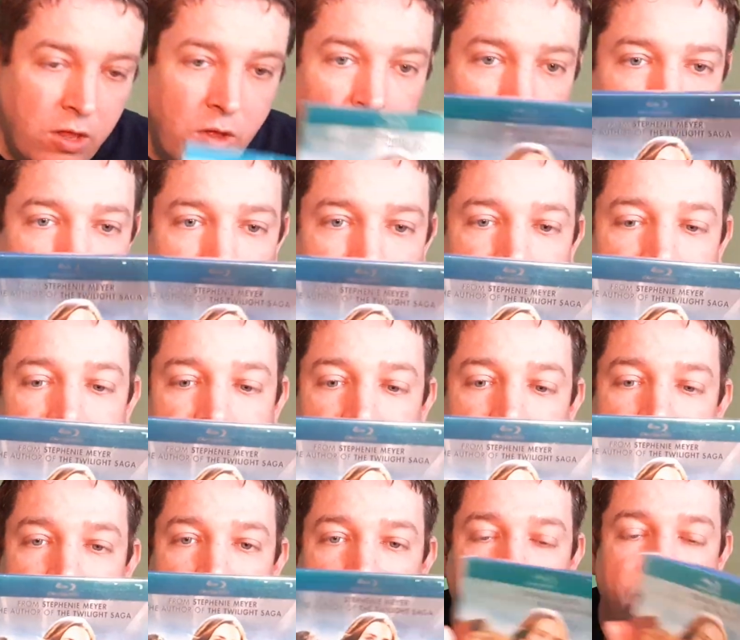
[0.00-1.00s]
The Host,
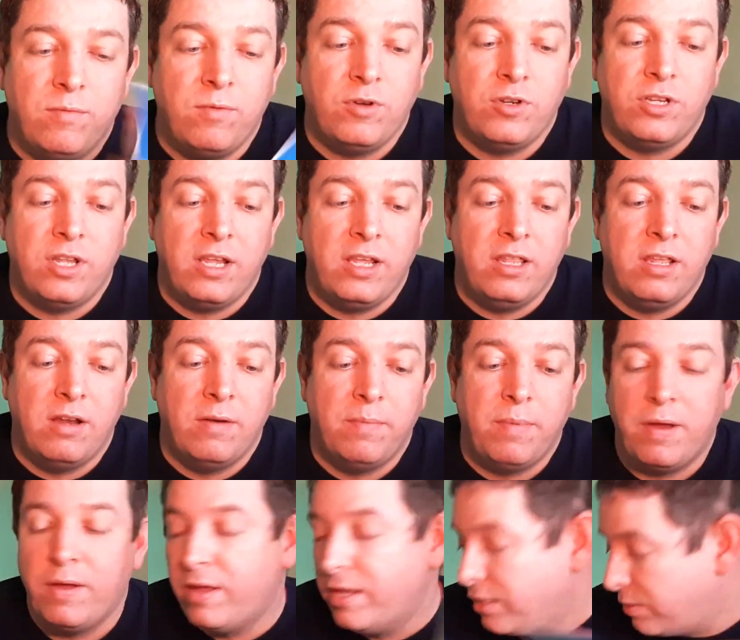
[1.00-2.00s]
I haven't watched that either,
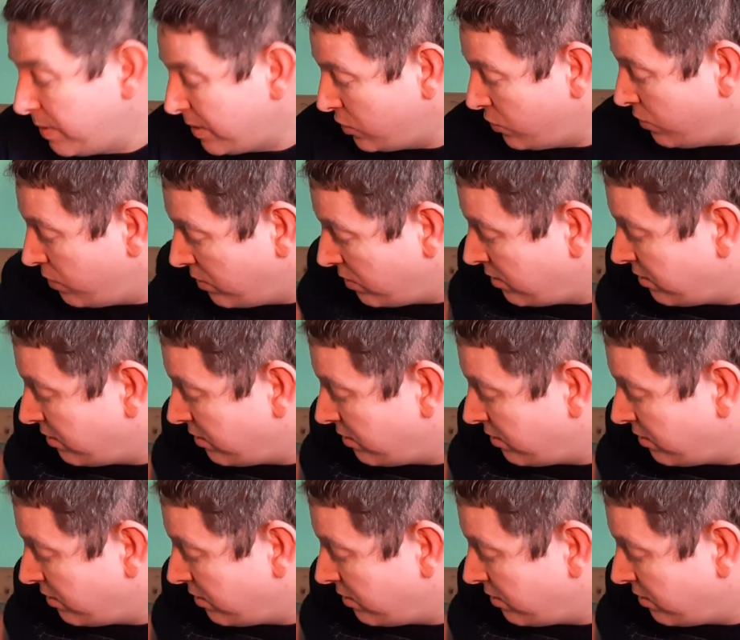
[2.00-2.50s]
Poundland Special.